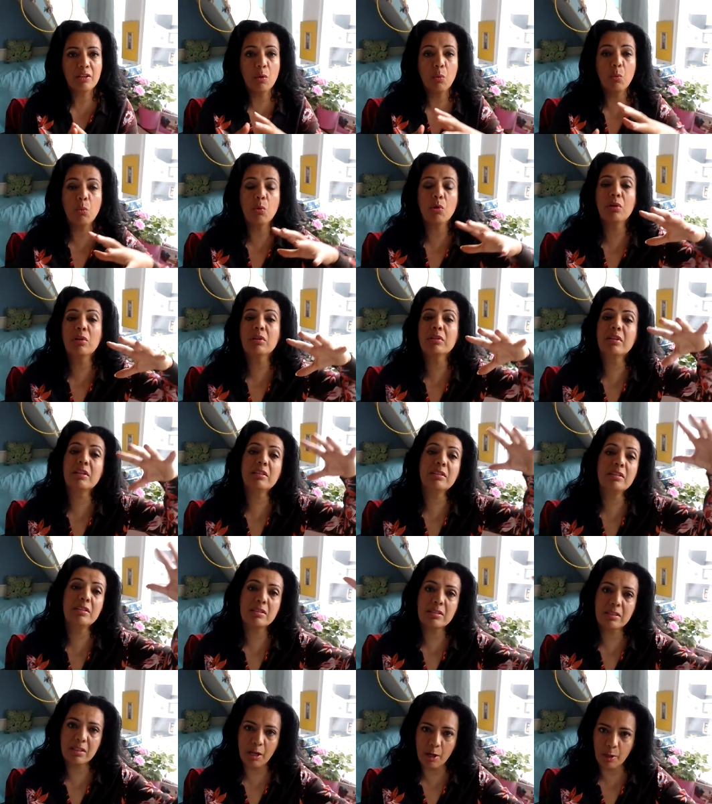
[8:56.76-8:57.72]
The world
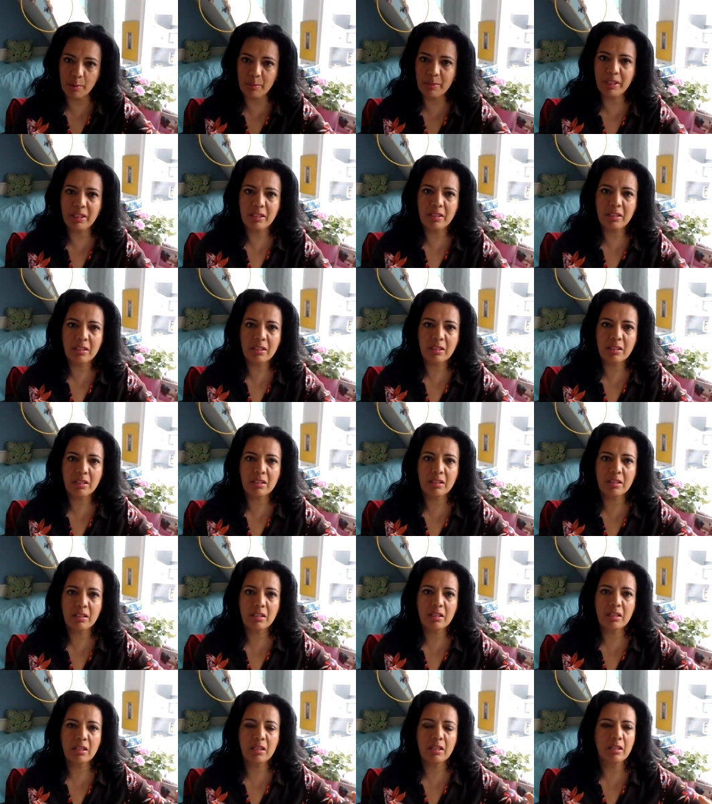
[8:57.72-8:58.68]
that is coming
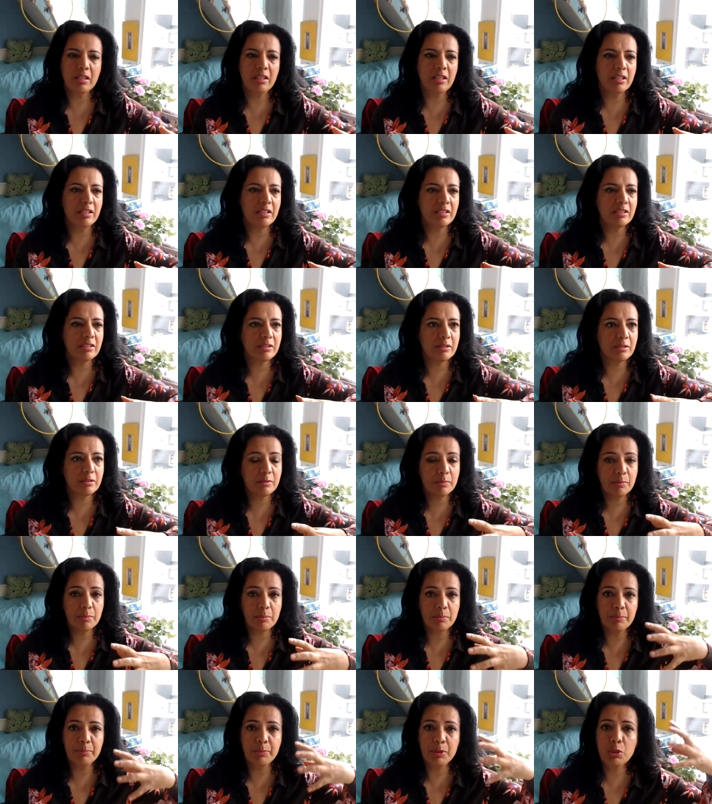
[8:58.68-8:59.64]
is
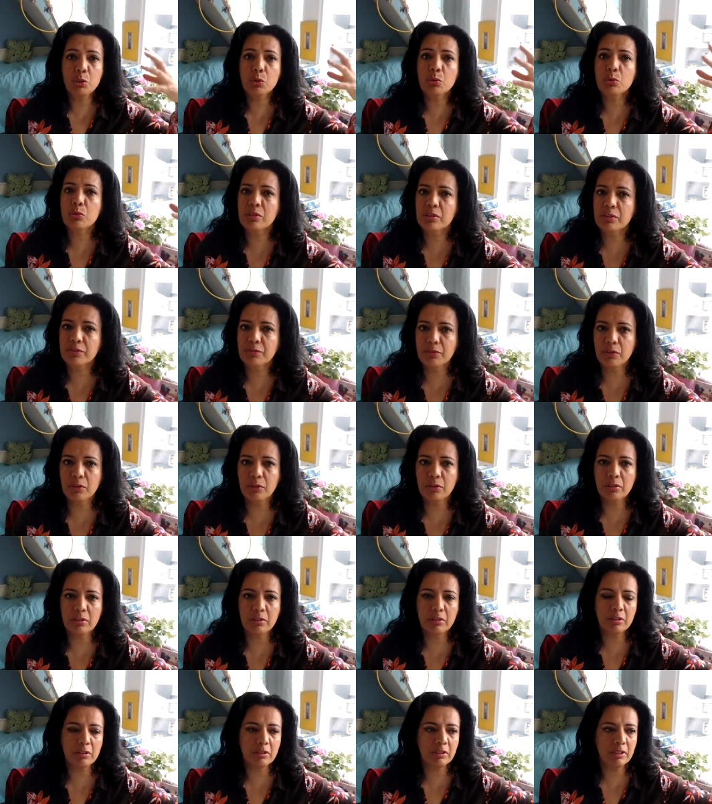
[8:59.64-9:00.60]

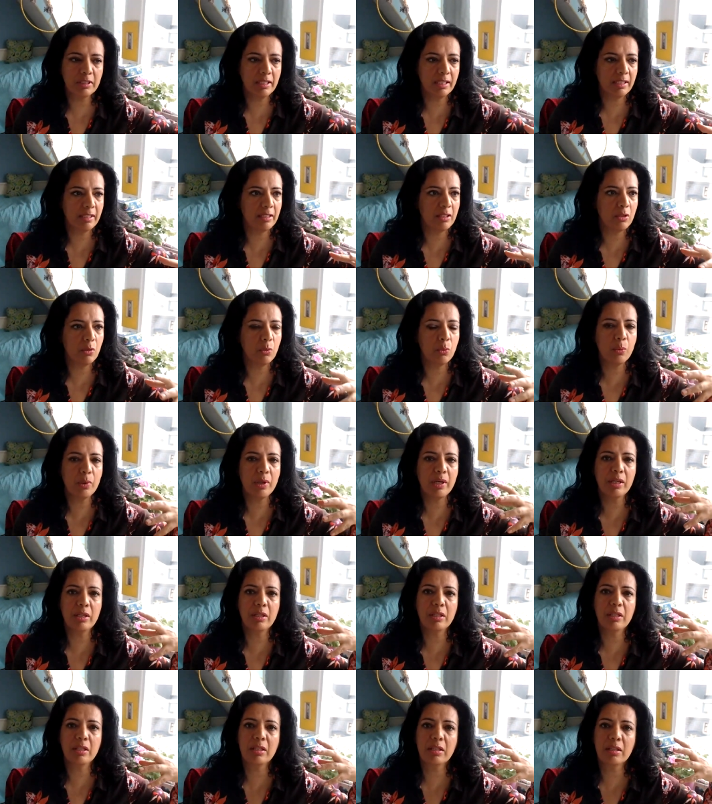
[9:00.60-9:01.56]
beautiful in the
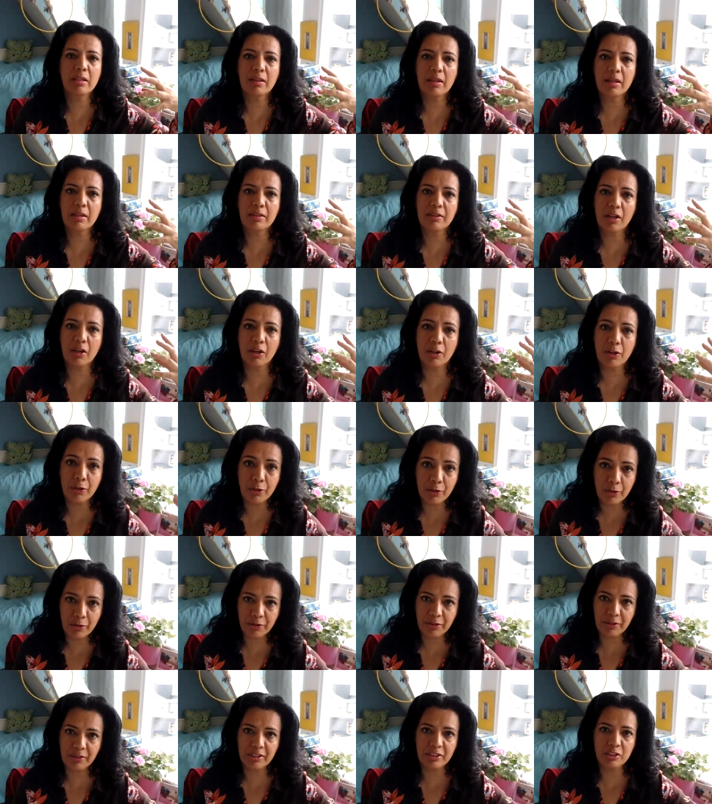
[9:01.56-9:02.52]
way the
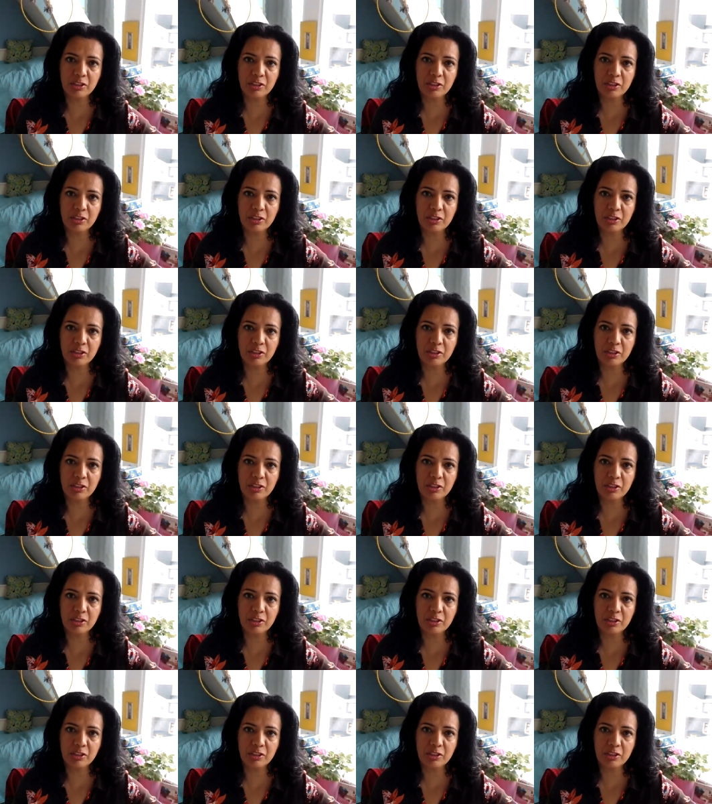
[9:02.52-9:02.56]
earth